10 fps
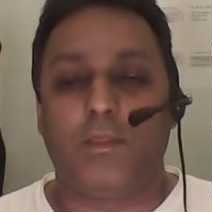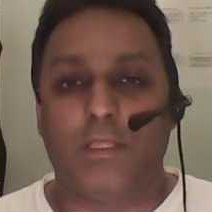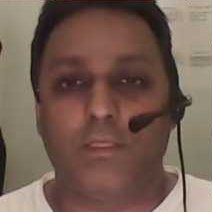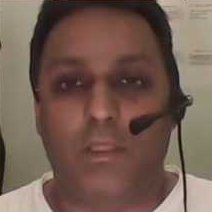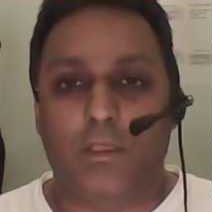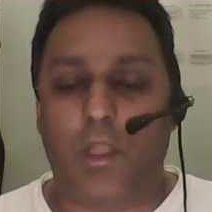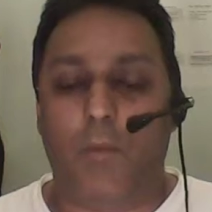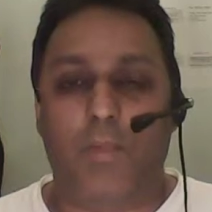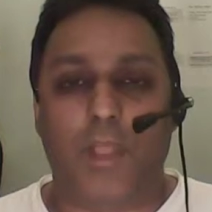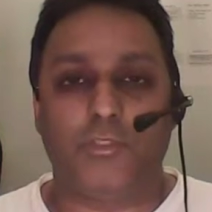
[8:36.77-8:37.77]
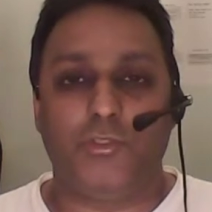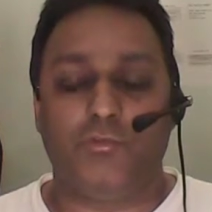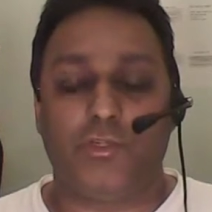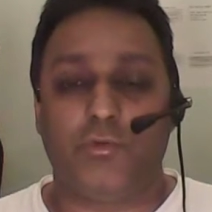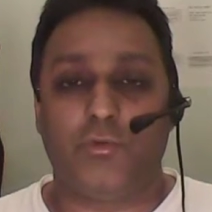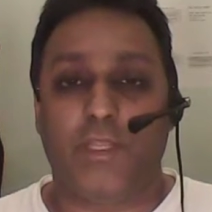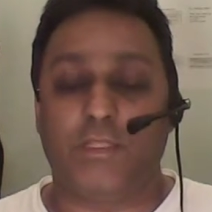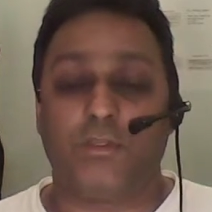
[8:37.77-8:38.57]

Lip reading: their complex nutritional needs,